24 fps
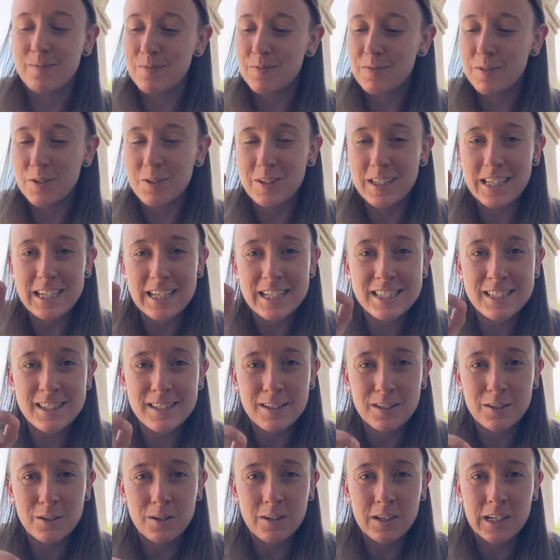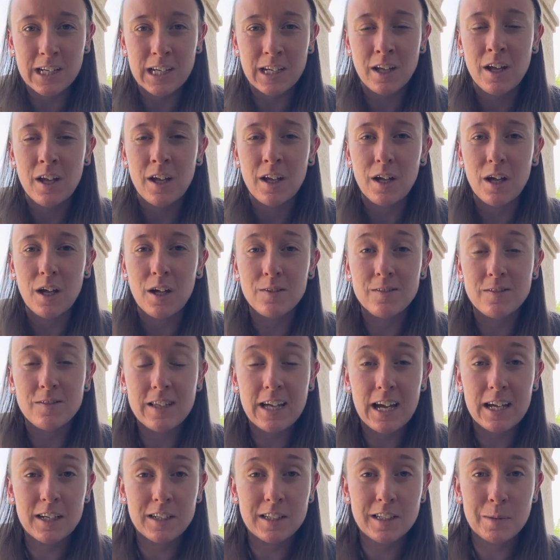to the nth degree of
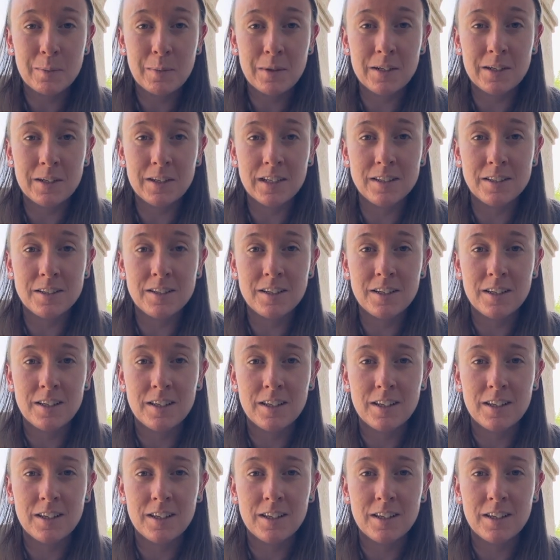that experience